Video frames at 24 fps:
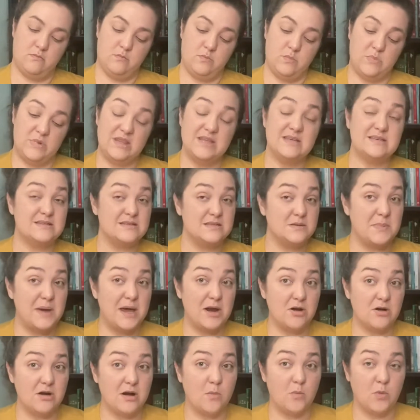This is the
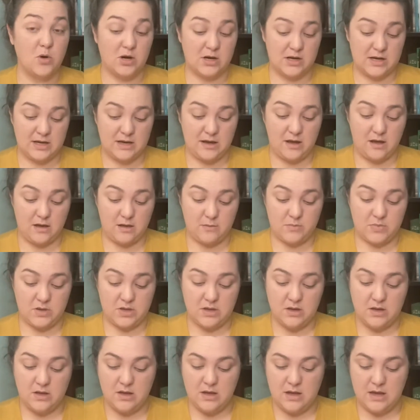pattern I'm working up.
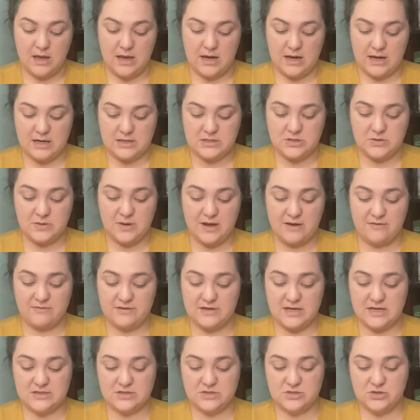And I do have
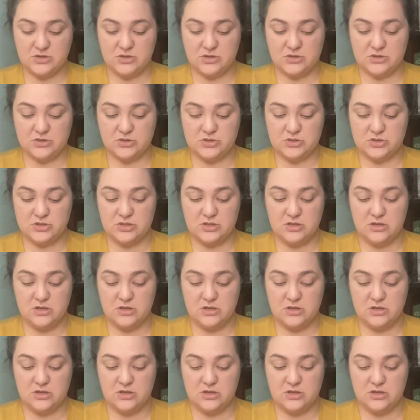testers